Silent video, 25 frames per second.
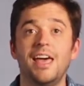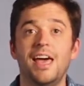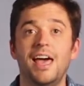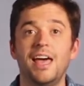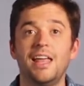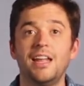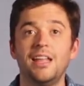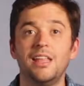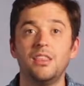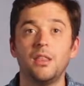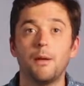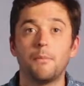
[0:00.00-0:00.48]

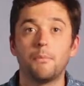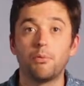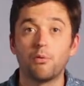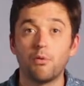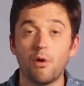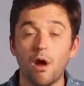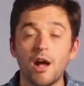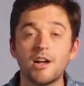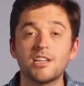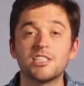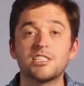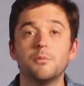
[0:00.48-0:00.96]
and in the
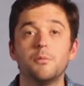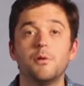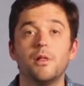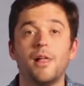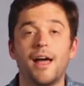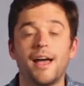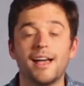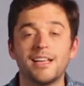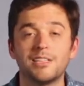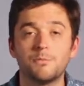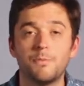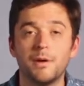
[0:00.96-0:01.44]

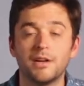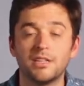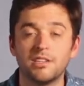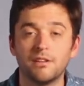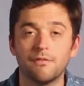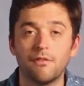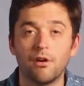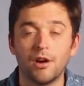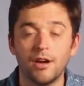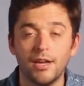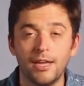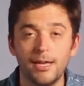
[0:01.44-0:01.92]
proximal aspect
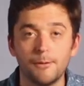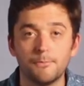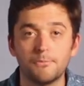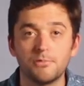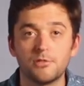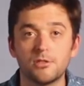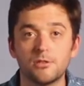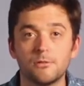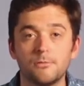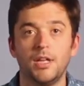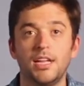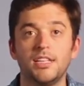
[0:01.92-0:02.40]
of our hips.